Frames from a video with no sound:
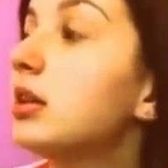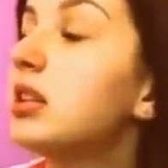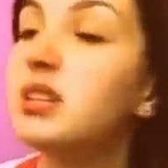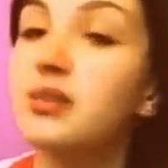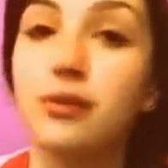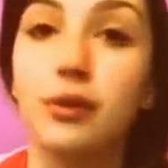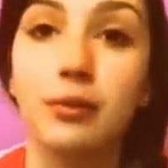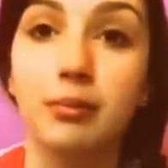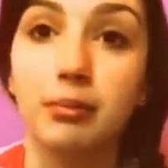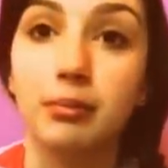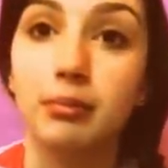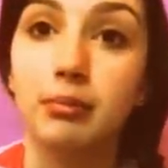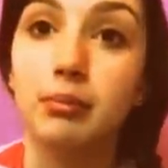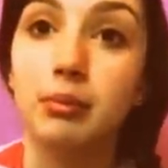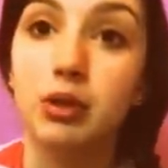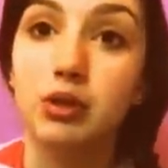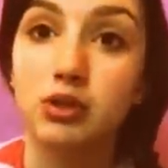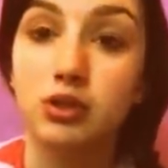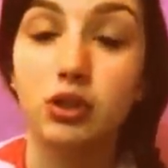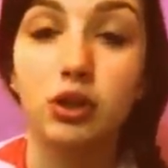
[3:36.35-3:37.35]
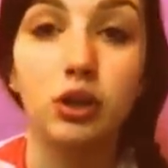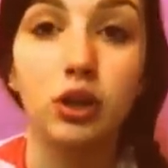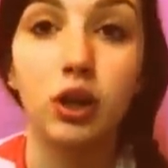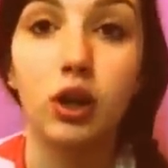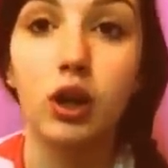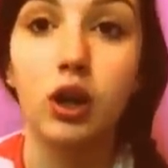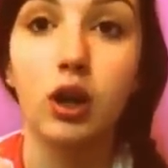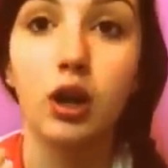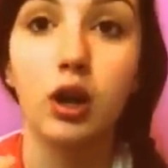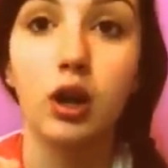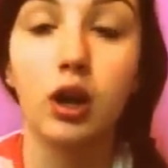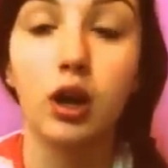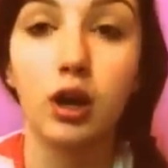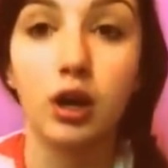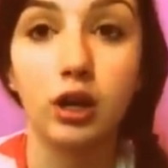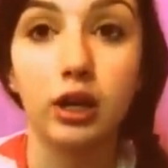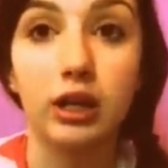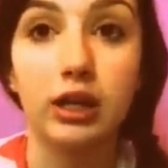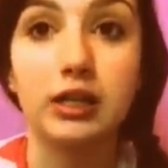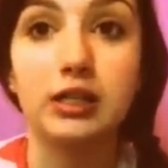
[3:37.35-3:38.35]
different musical
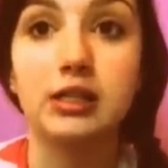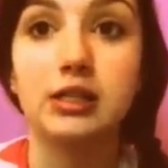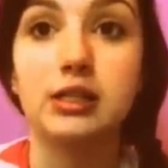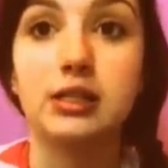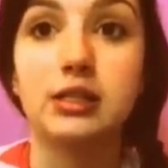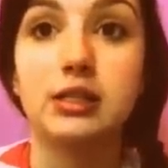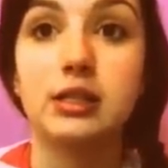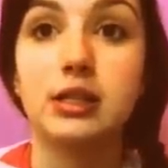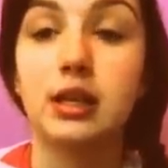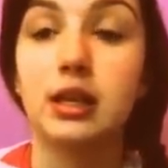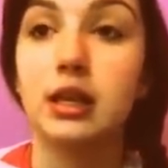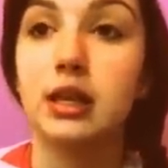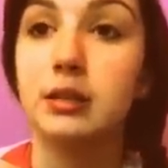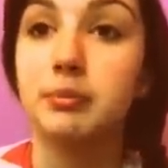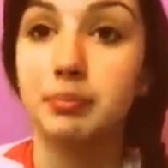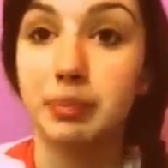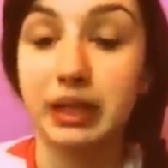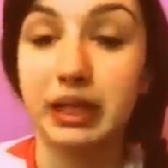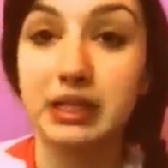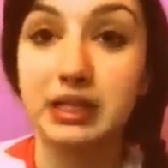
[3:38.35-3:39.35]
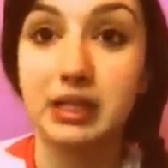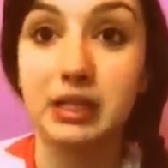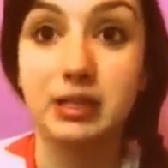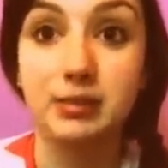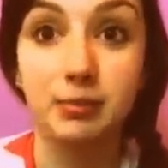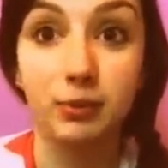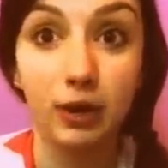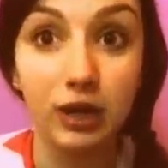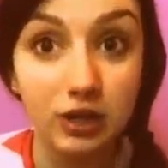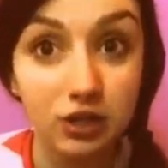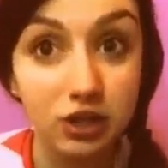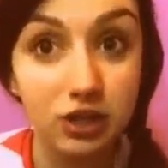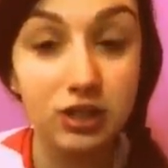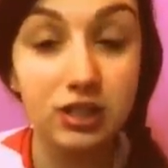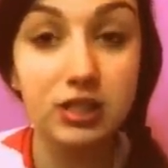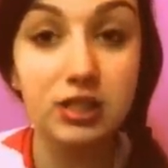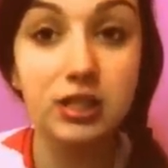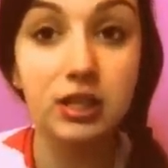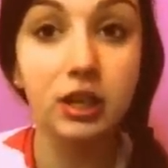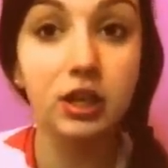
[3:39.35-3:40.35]
artists' biggest
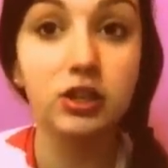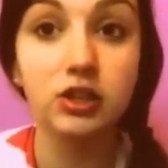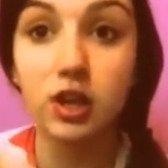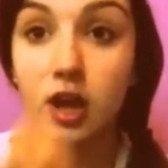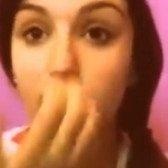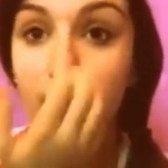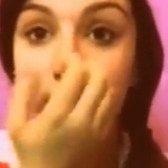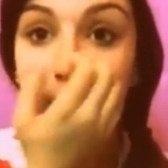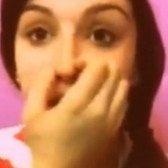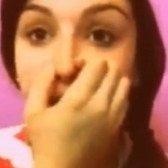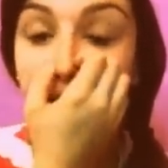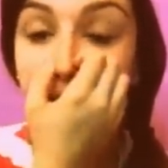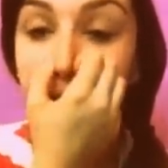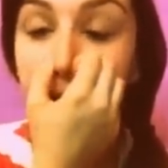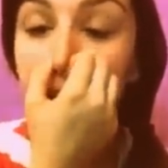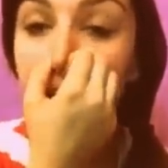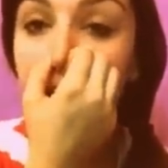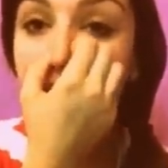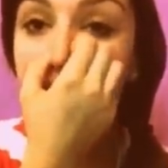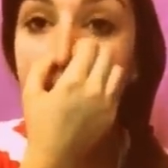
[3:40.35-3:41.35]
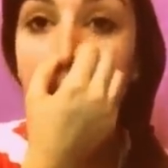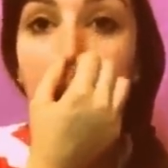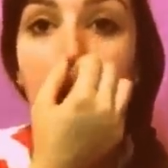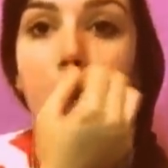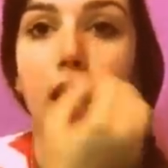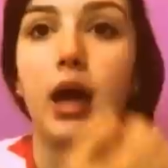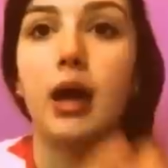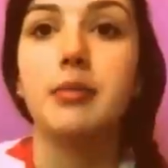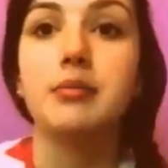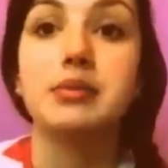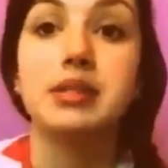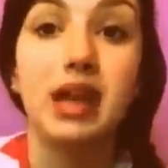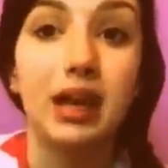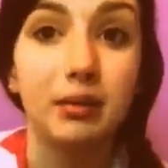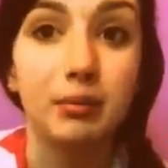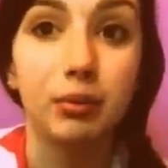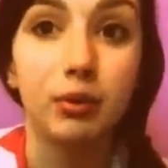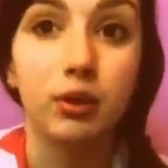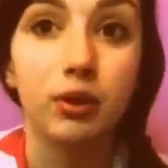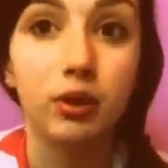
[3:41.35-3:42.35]
inspirations is a good topic. Zach
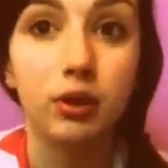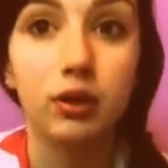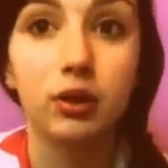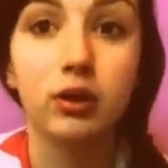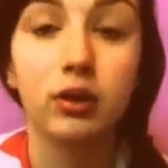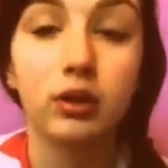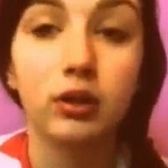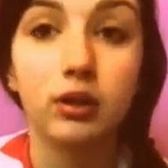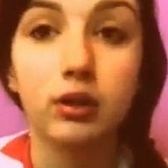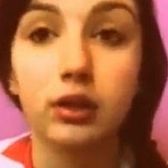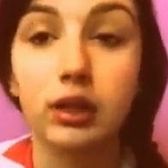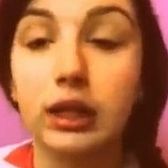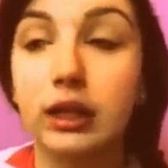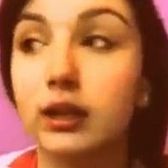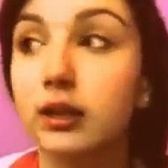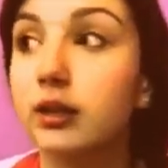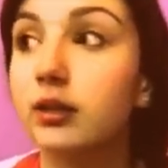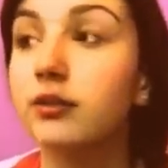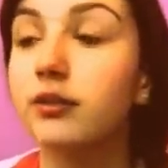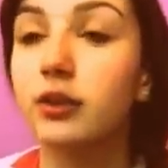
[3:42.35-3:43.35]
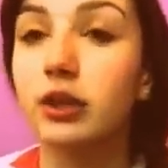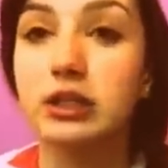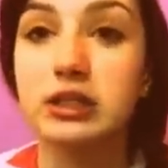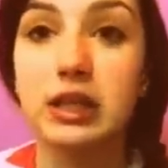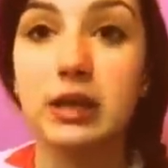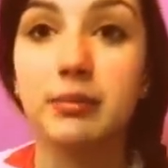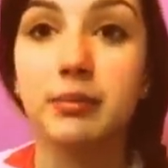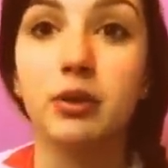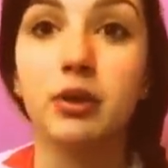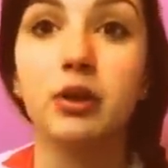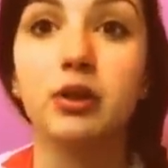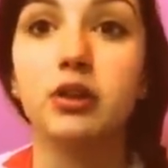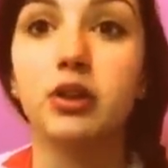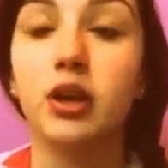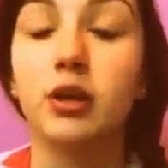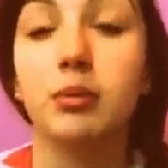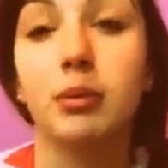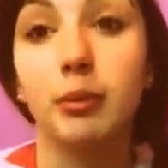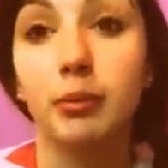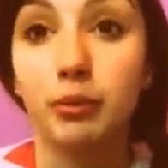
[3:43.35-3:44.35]
Porter, like for example,
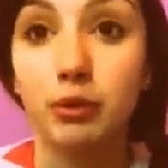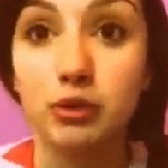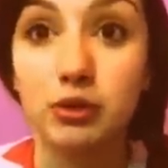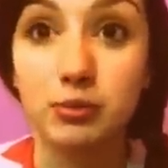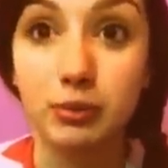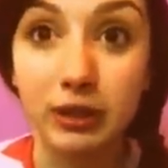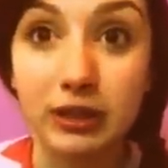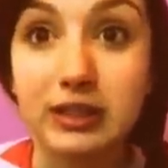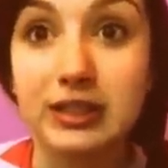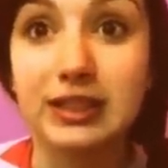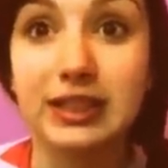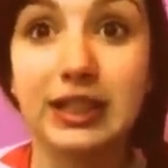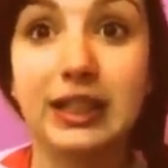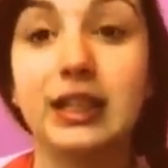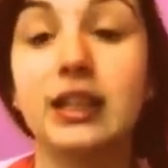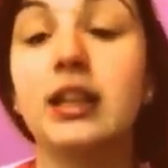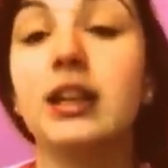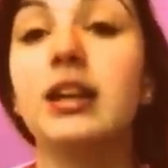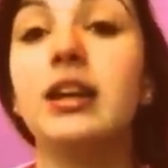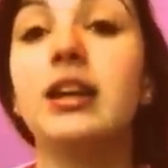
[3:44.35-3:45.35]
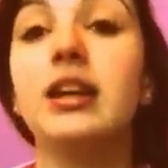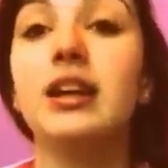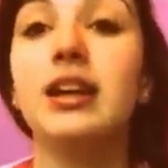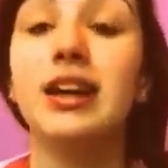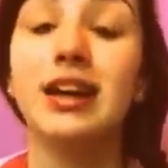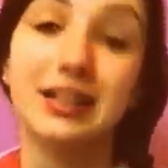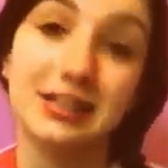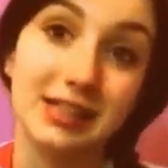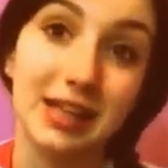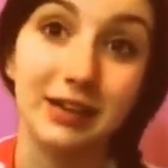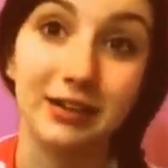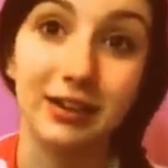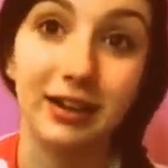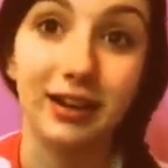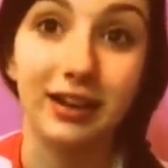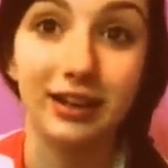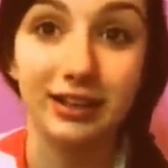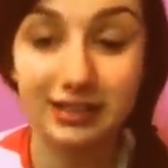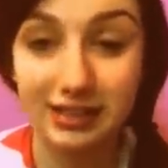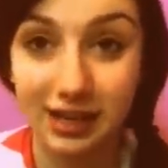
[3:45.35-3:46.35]
talk about Bruce Springsteen,
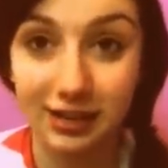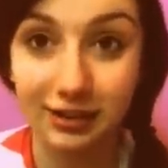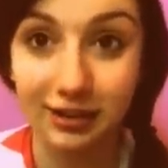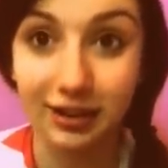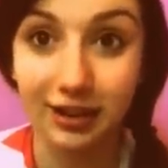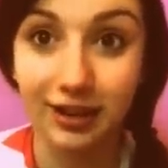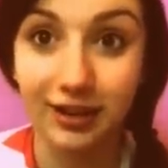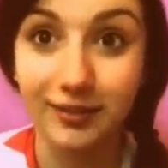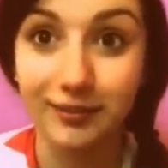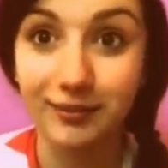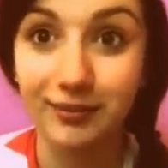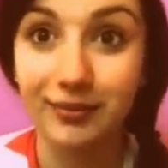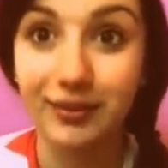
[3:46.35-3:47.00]
etc., etc.